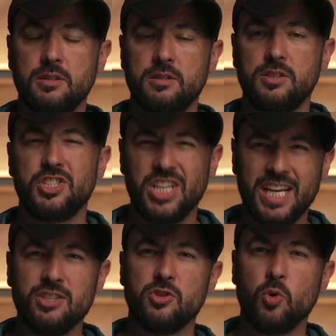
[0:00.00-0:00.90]
to
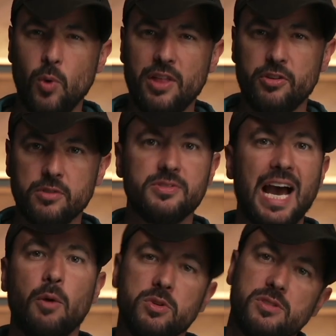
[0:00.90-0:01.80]
change the weather.
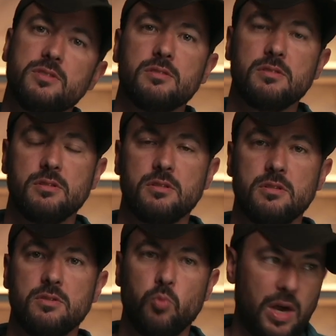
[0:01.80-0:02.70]
That was
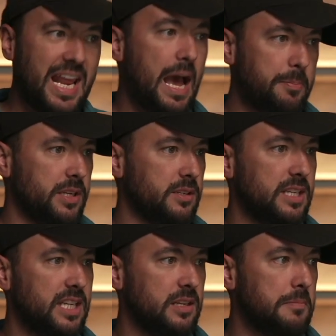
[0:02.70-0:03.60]
what happened
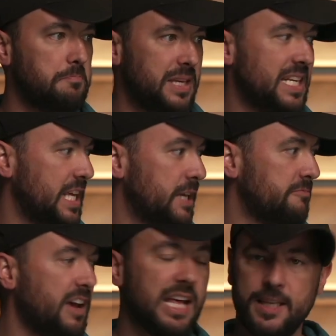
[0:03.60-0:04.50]
in Ben Hinnom
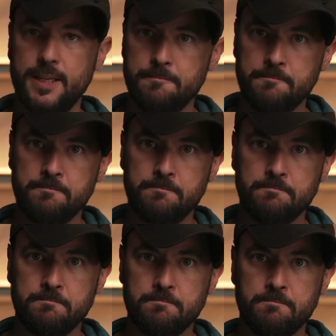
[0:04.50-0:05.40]
Valley.
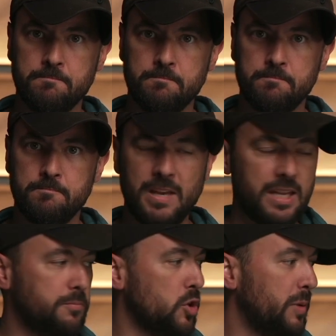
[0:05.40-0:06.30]

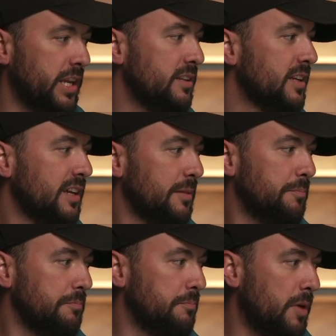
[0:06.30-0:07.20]
And nobody,
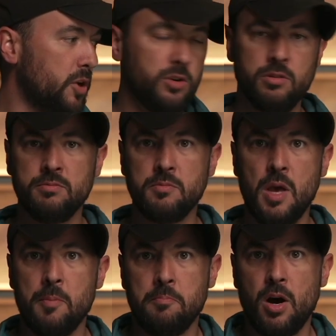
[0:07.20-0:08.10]

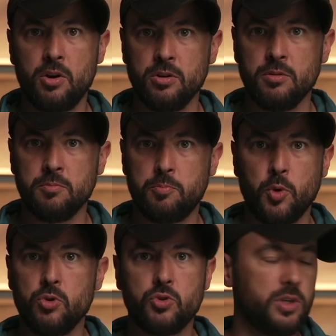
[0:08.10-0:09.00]
modern
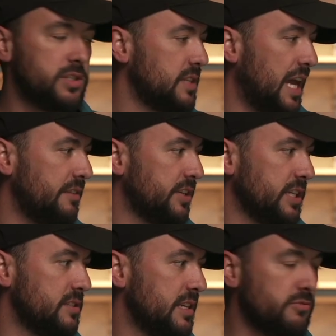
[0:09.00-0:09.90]
pro-choice
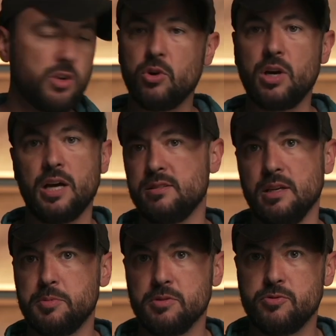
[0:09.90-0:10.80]
advocates have no
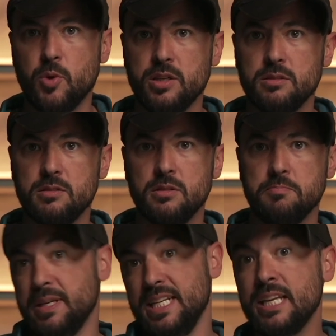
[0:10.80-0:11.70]
concept of what
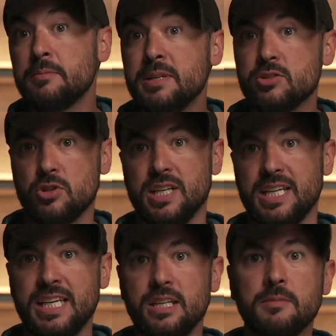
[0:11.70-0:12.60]
Ben Hinnom is or
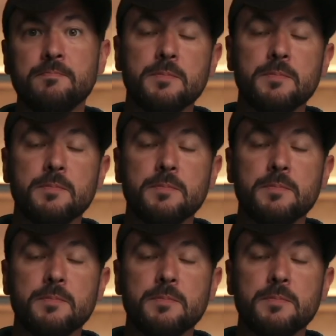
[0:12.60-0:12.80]
Gehenna.